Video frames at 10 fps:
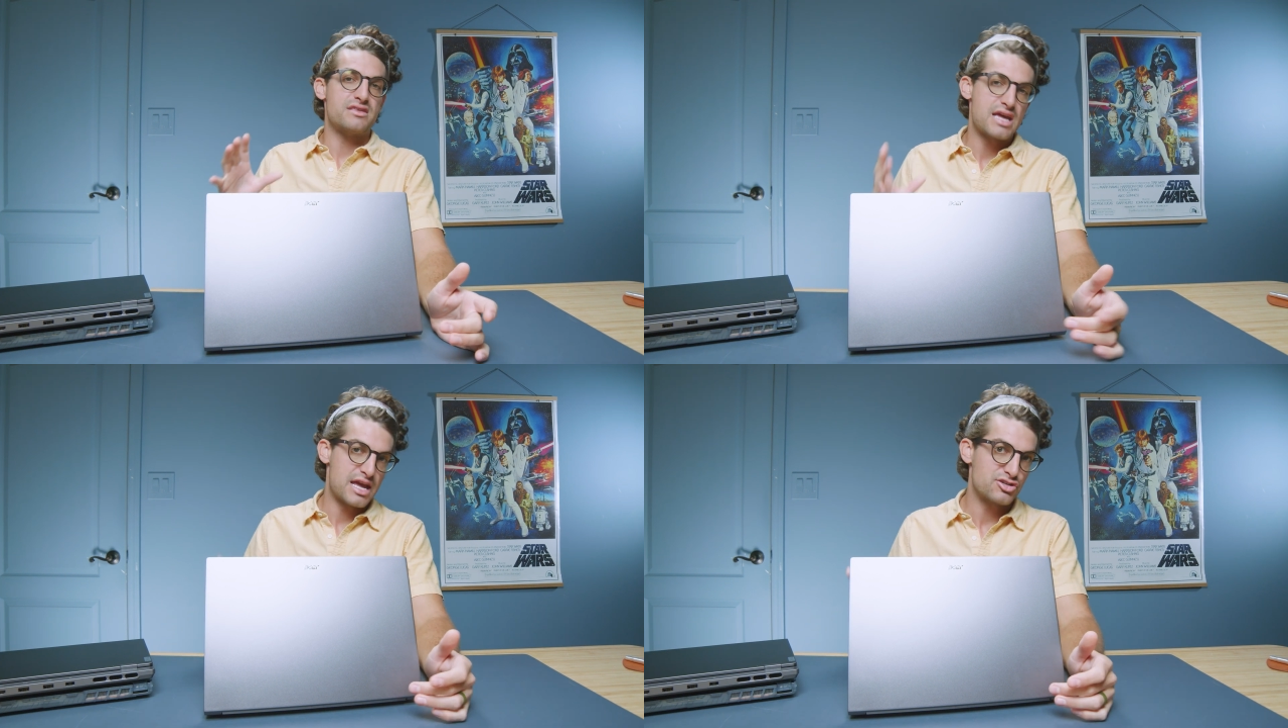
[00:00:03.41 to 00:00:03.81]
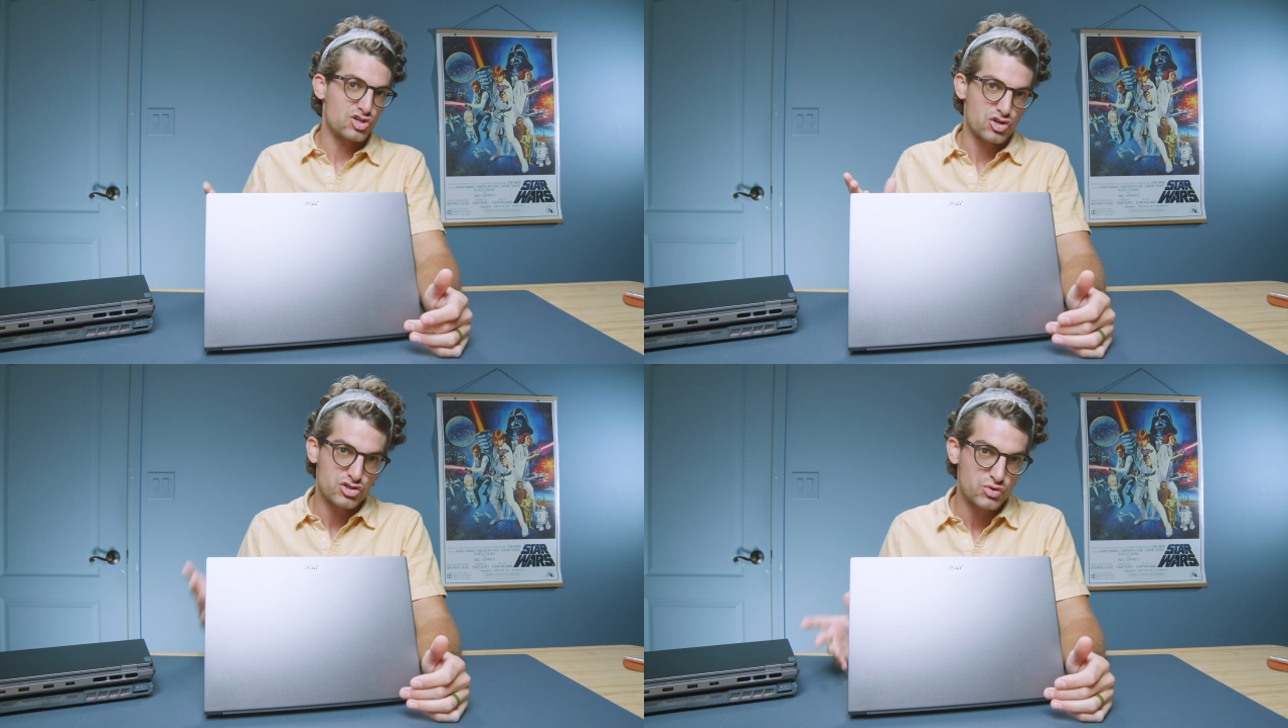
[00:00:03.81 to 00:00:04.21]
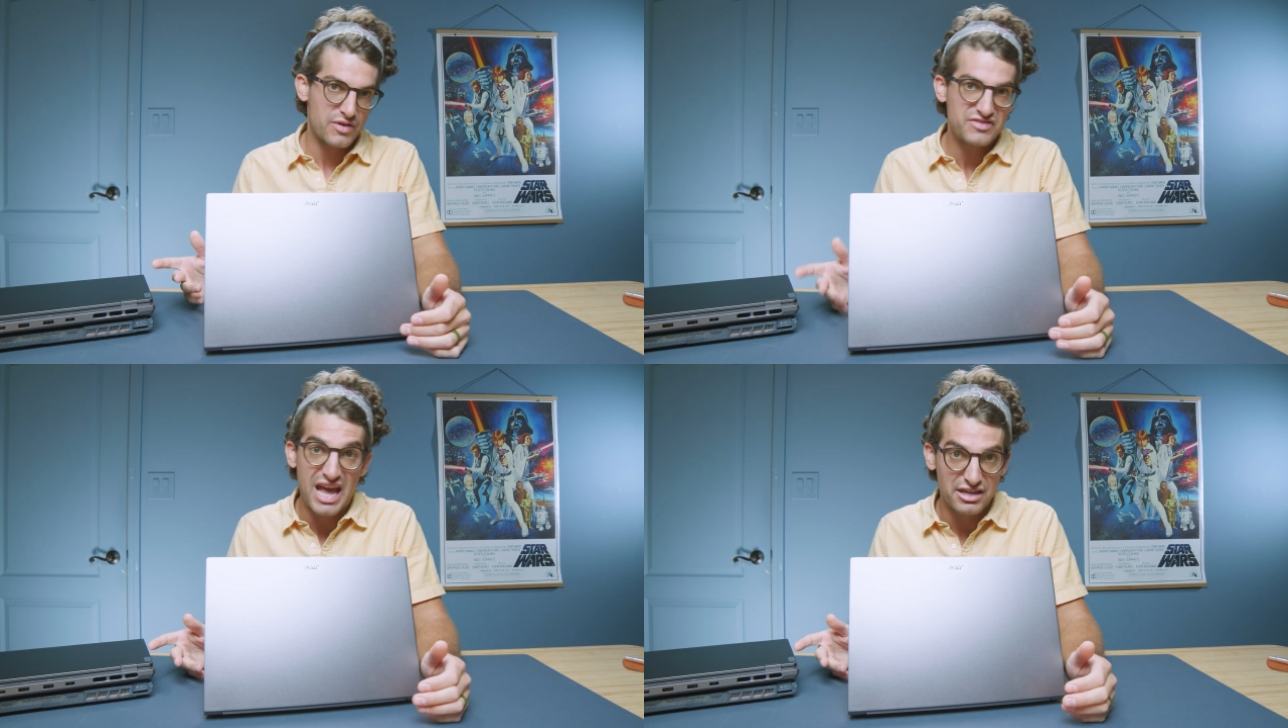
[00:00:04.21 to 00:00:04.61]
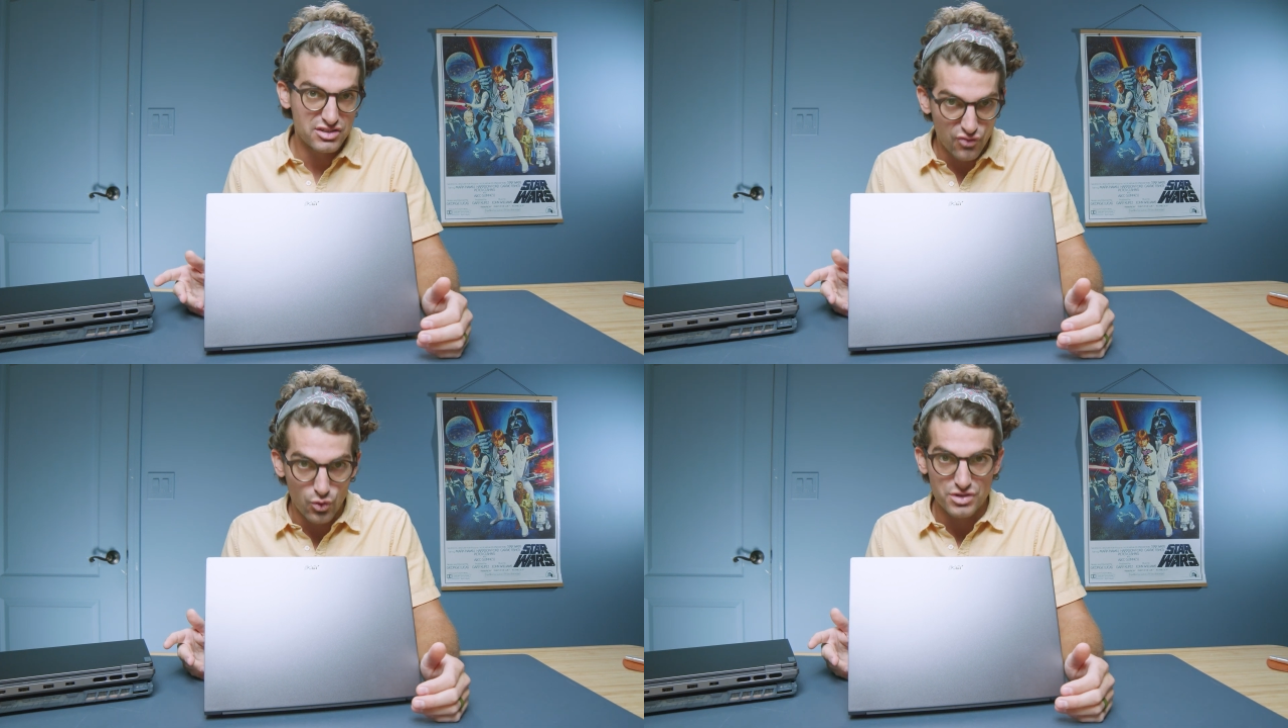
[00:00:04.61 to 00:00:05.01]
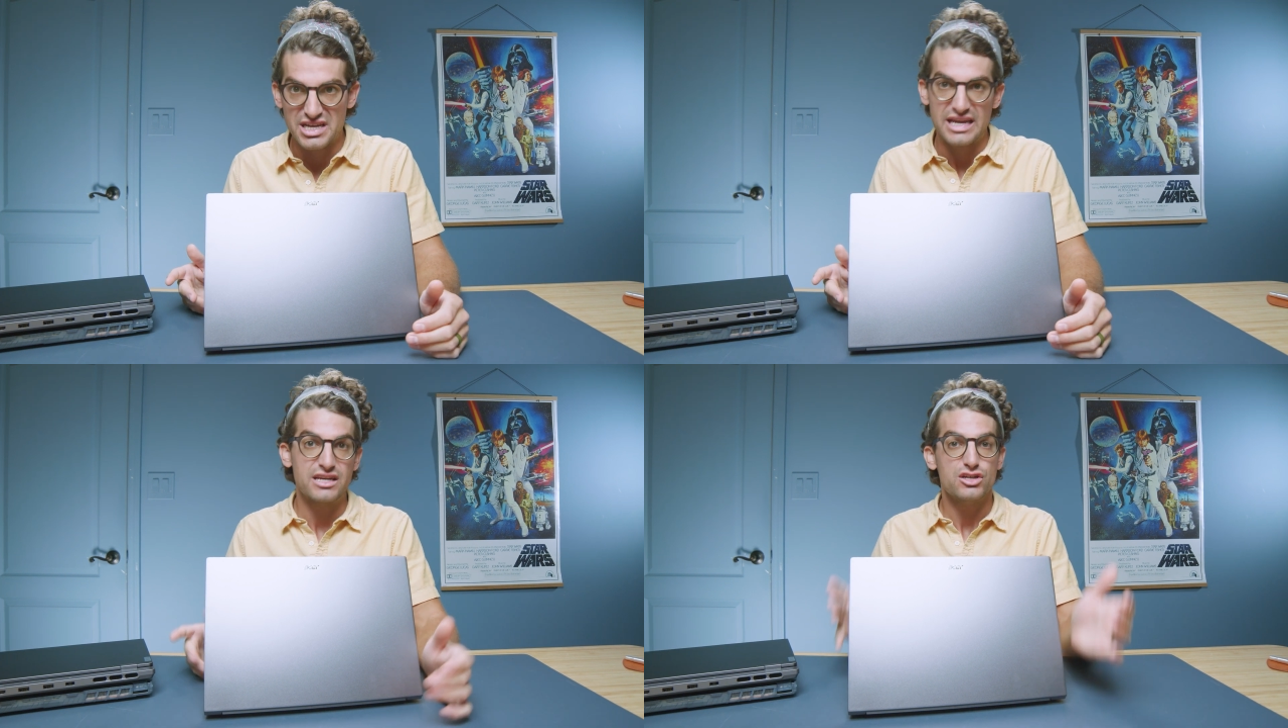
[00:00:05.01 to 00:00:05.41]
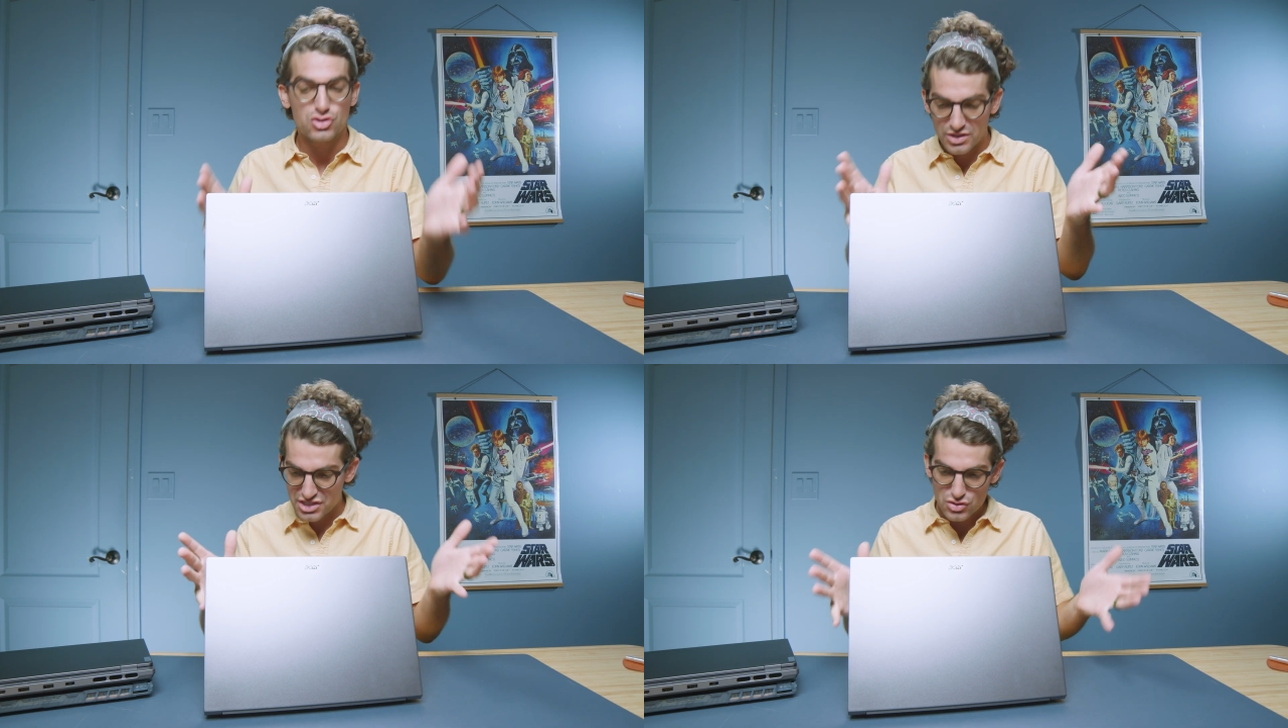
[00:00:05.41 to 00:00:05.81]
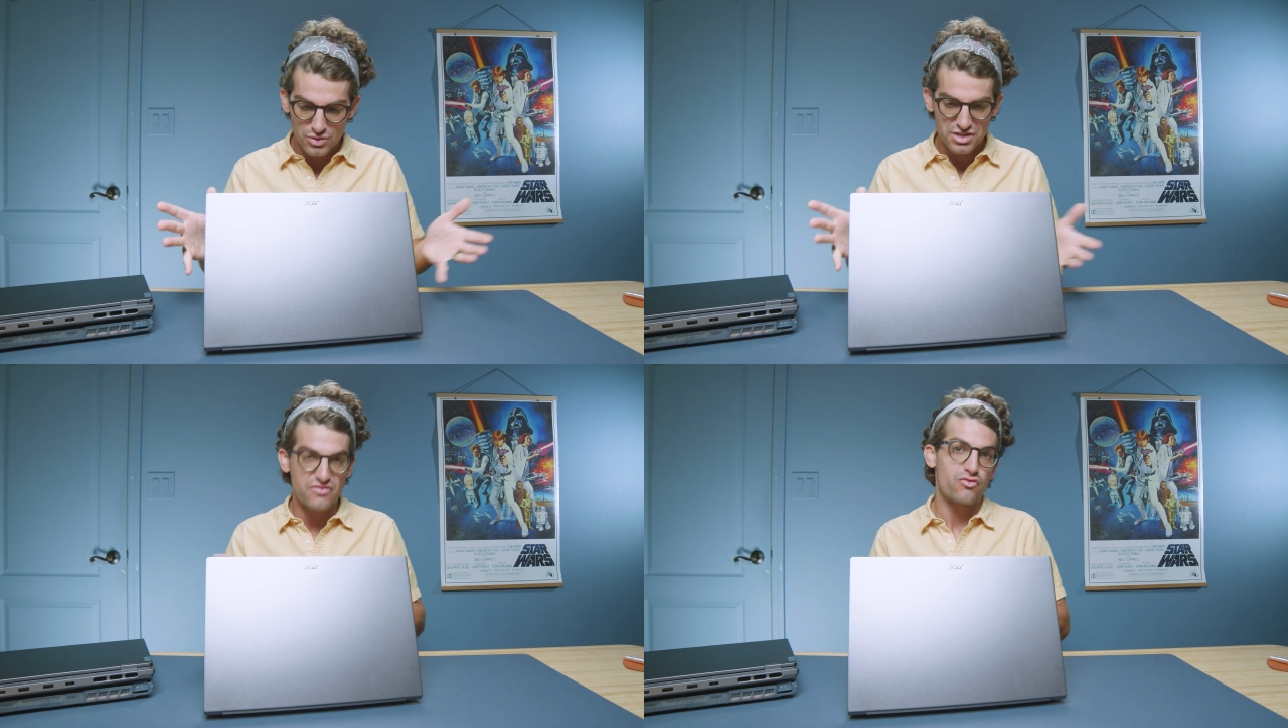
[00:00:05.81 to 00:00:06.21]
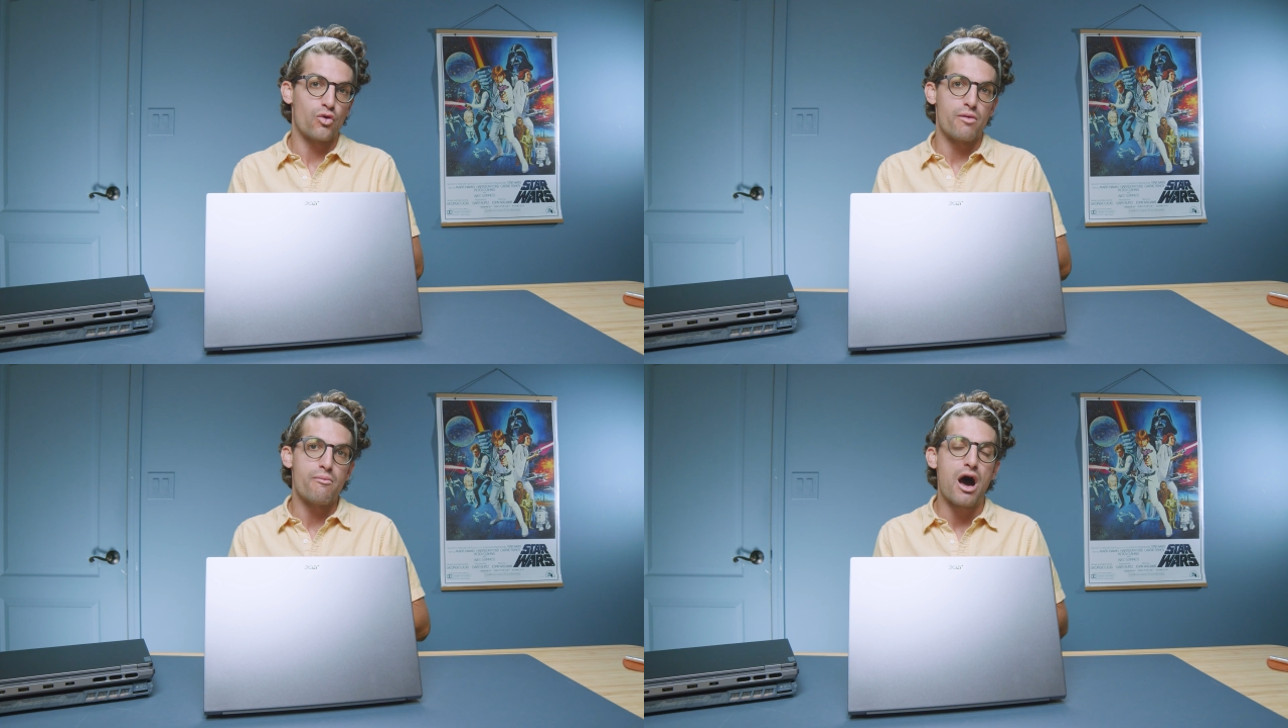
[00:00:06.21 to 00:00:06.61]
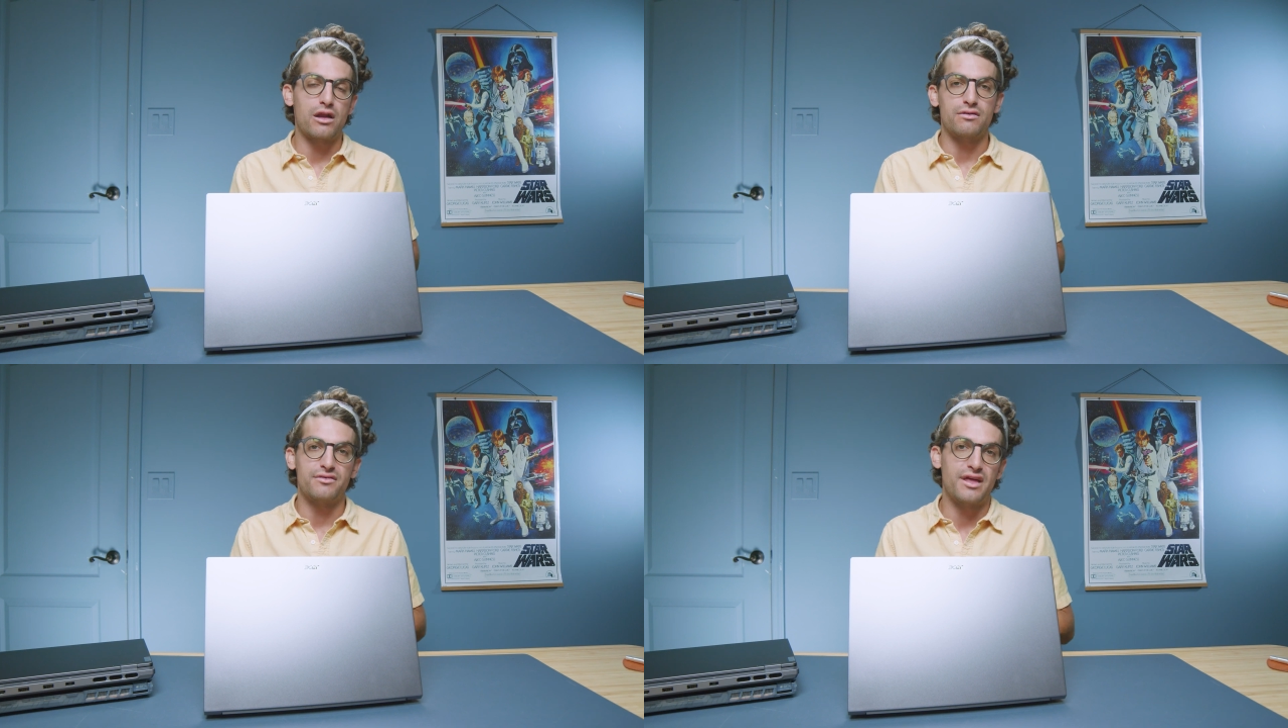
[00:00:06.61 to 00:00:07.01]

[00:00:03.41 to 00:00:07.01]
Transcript: the Acer Swift X14 2024 model.